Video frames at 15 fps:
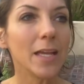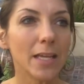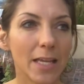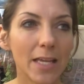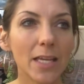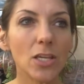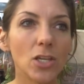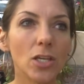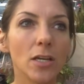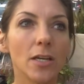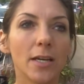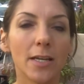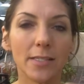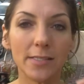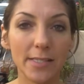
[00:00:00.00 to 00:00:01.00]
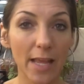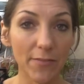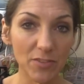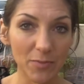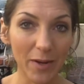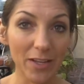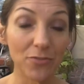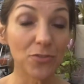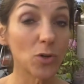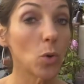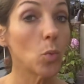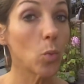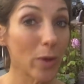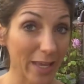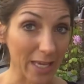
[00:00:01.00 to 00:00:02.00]
He had saved money for
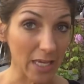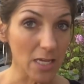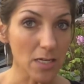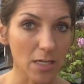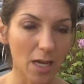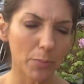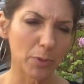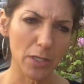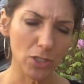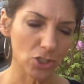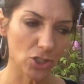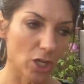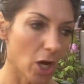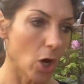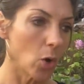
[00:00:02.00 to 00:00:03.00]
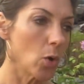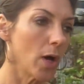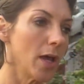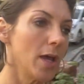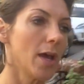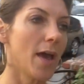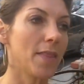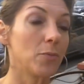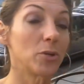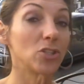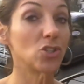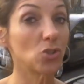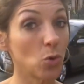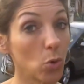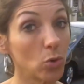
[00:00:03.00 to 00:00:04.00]
a Wii a couple years ago, and then we
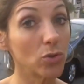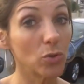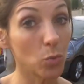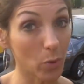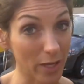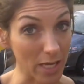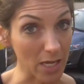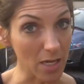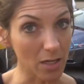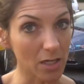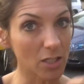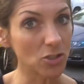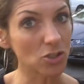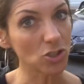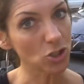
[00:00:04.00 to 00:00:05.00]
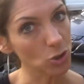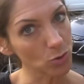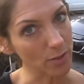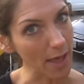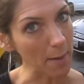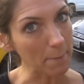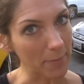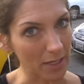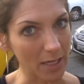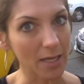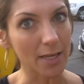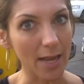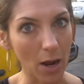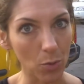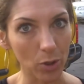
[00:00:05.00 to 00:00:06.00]
sold the Wii, and he's used that money,
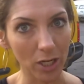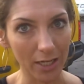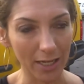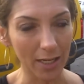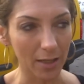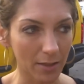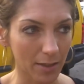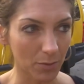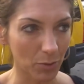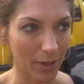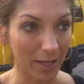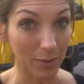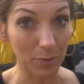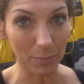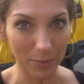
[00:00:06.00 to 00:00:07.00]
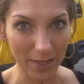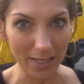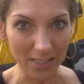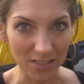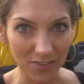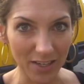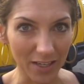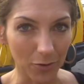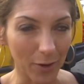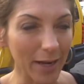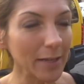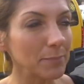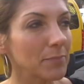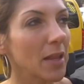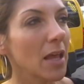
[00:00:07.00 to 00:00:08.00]
and now we get him a PS Vita,
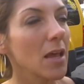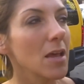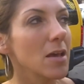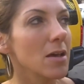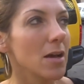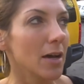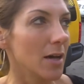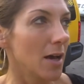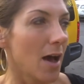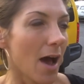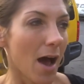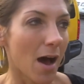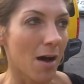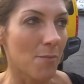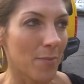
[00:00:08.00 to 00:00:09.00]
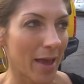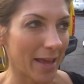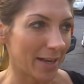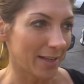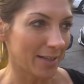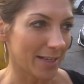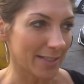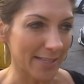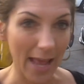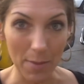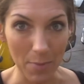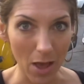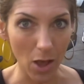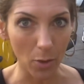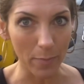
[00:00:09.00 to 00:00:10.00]
right? And in his
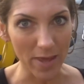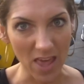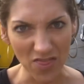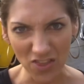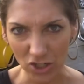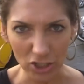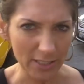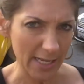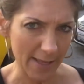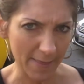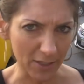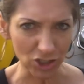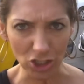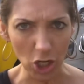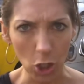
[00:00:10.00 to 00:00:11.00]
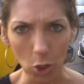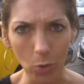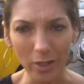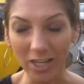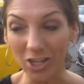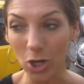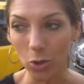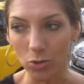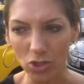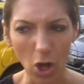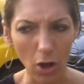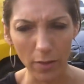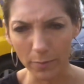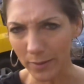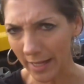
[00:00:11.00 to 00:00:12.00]
MLB 13, the show, and he knows
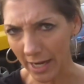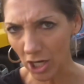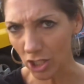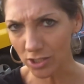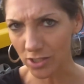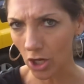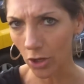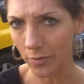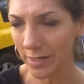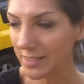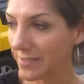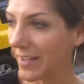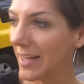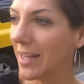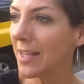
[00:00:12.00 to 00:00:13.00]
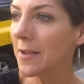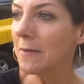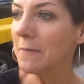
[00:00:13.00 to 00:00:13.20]
all the players and all the rest of it.